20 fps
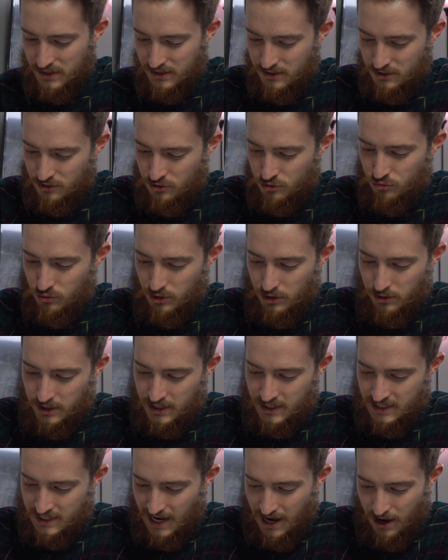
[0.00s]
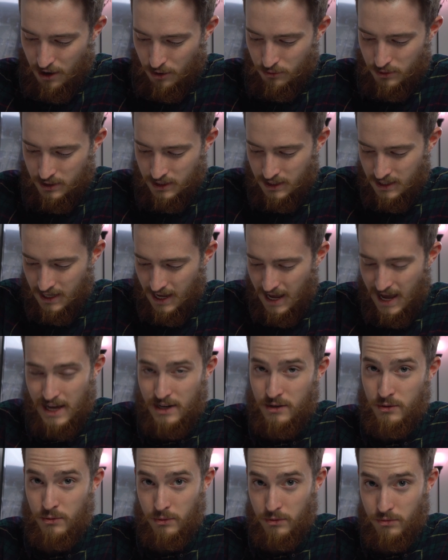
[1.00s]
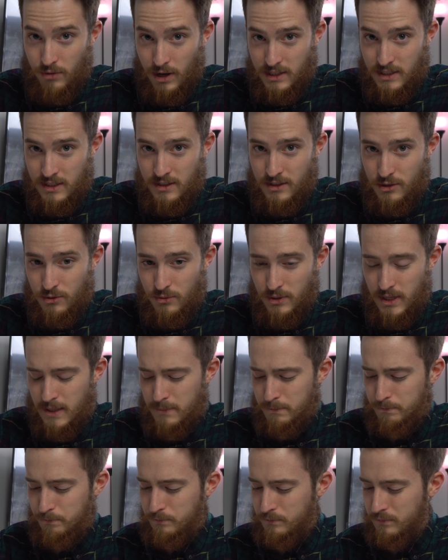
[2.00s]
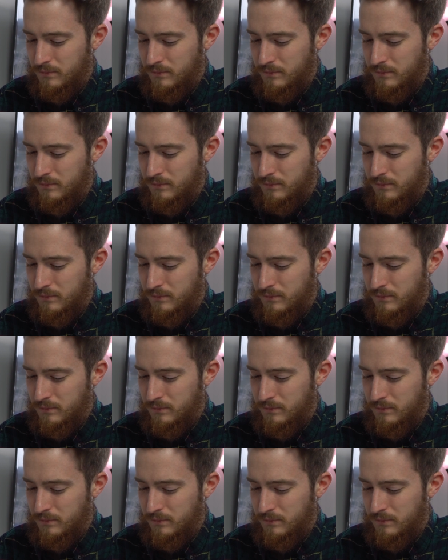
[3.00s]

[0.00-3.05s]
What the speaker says: to drill this out and add new threads into it.